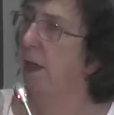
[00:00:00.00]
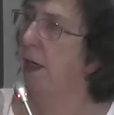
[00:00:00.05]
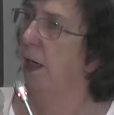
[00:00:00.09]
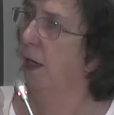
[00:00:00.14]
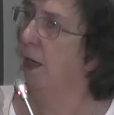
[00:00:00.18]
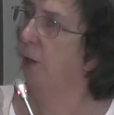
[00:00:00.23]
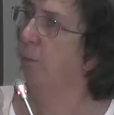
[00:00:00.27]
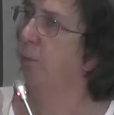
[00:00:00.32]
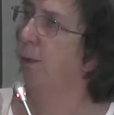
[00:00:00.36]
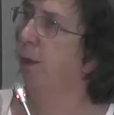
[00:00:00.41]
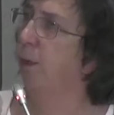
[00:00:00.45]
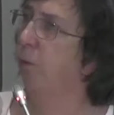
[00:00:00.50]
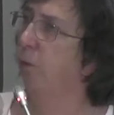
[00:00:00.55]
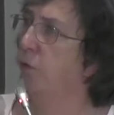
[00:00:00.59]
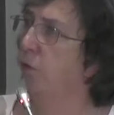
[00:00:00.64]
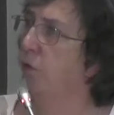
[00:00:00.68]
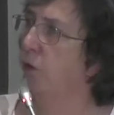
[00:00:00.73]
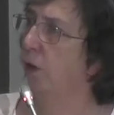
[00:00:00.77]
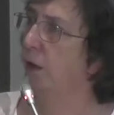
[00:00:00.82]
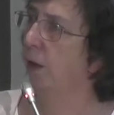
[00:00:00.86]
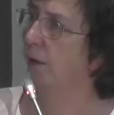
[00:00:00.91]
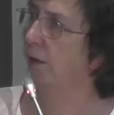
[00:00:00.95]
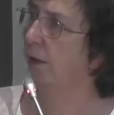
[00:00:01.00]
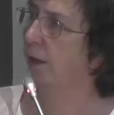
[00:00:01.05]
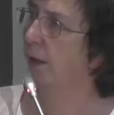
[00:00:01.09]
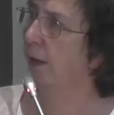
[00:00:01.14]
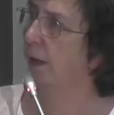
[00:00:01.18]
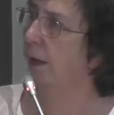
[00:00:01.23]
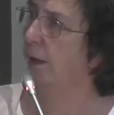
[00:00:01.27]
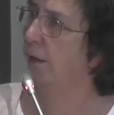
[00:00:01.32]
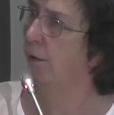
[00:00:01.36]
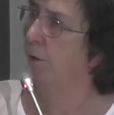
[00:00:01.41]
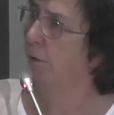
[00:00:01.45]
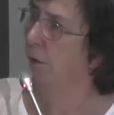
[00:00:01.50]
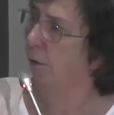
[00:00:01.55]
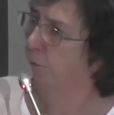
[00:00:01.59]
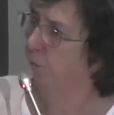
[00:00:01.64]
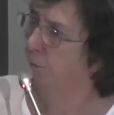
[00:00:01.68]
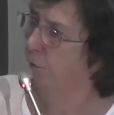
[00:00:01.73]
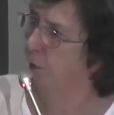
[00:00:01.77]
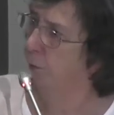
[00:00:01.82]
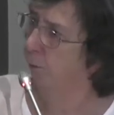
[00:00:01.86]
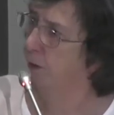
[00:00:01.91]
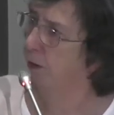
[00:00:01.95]
helping with childcare,
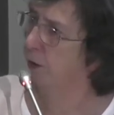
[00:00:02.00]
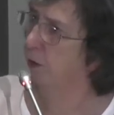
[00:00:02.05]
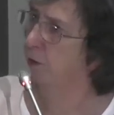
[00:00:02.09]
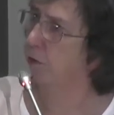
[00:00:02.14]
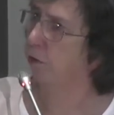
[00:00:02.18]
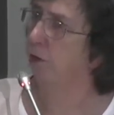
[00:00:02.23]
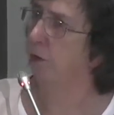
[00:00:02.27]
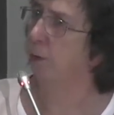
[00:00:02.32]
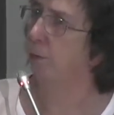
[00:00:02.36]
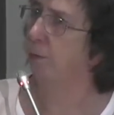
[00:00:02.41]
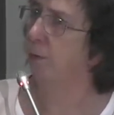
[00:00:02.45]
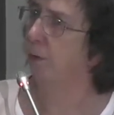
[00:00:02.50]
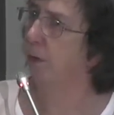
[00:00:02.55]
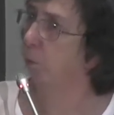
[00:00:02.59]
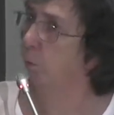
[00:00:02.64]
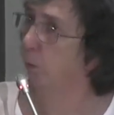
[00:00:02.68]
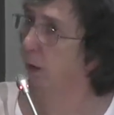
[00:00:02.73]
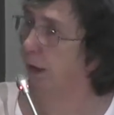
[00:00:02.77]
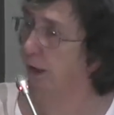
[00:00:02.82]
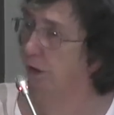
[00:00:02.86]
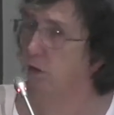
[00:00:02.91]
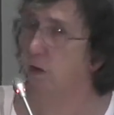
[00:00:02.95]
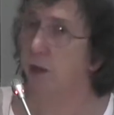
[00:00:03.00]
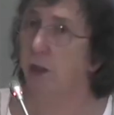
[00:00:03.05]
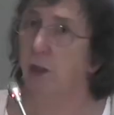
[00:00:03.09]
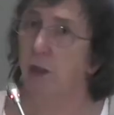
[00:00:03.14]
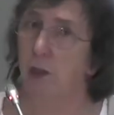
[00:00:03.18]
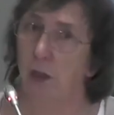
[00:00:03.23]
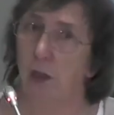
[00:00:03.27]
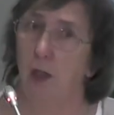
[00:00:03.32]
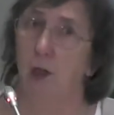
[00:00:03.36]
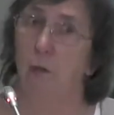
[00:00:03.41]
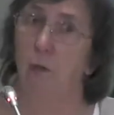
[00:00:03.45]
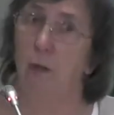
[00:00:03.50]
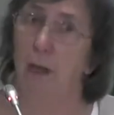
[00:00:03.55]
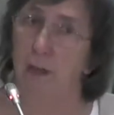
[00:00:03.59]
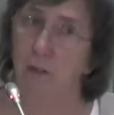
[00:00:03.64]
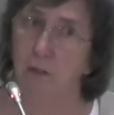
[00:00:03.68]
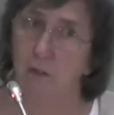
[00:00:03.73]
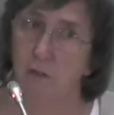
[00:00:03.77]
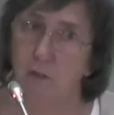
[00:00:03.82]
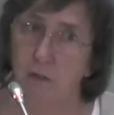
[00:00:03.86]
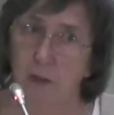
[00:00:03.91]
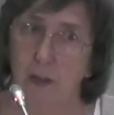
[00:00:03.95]
forming a group that will actually go
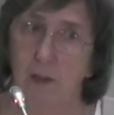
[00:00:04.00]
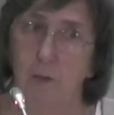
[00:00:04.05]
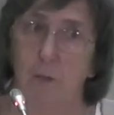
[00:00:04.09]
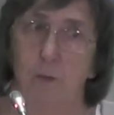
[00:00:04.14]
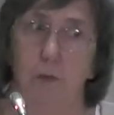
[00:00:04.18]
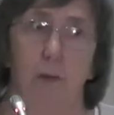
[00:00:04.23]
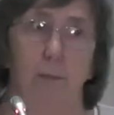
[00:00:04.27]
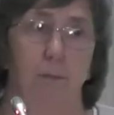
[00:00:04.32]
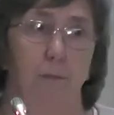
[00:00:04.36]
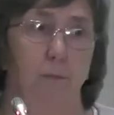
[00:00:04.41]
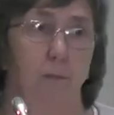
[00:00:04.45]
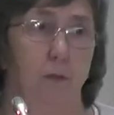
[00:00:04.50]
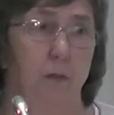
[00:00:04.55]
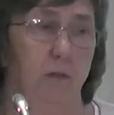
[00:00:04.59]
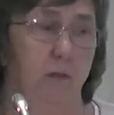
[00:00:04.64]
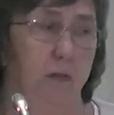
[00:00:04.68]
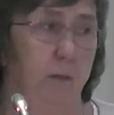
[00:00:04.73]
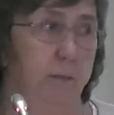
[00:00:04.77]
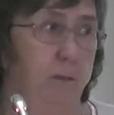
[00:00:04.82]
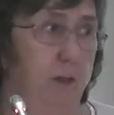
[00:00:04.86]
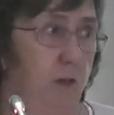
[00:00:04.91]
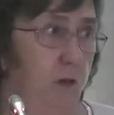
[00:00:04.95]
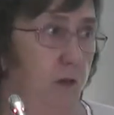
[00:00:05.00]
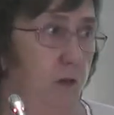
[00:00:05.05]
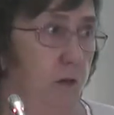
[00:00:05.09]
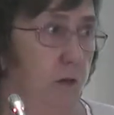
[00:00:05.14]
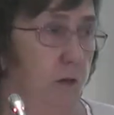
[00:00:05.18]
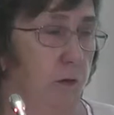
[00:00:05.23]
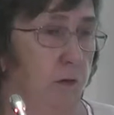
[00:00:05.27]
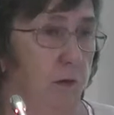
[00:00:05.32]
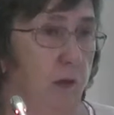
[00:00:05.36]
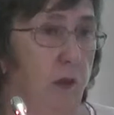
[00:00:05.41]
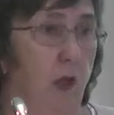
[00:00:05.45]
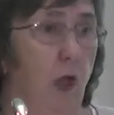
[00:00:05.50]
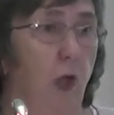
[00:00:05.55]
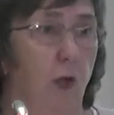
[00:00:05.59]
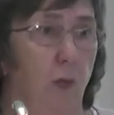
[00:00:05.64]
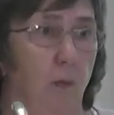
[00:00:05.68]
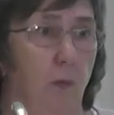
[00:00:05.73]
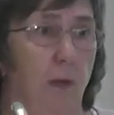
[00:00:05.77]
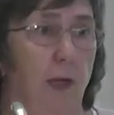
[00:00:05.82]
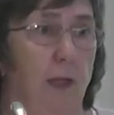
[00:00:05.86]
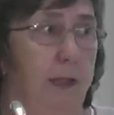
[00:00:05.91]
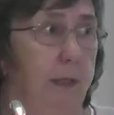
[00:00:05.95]
and sit with somebody's children
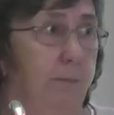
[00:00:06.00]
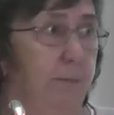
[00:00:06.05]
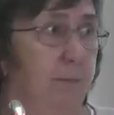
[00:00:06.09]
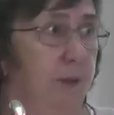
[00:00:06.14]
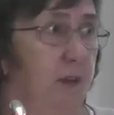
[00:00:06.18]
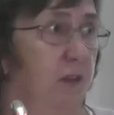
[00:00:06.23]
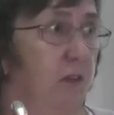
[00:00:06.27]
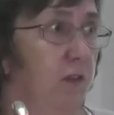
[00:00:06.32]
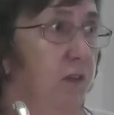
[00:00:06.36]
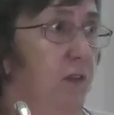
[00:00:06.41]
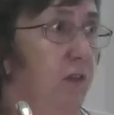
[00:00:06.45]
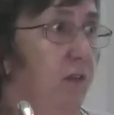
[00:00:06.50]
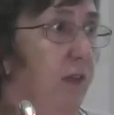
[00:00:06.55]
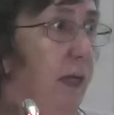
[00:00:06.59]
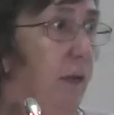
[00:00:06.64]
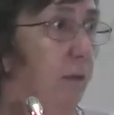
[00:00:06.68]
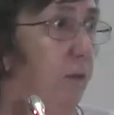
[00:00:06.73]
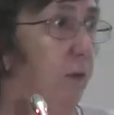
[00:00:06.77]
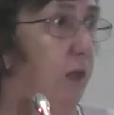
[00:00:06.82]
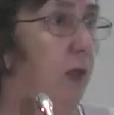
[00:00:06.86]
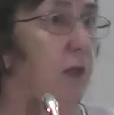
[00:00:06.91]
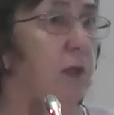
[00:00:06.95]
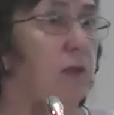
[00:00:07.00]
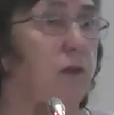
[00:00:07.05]
while that person is out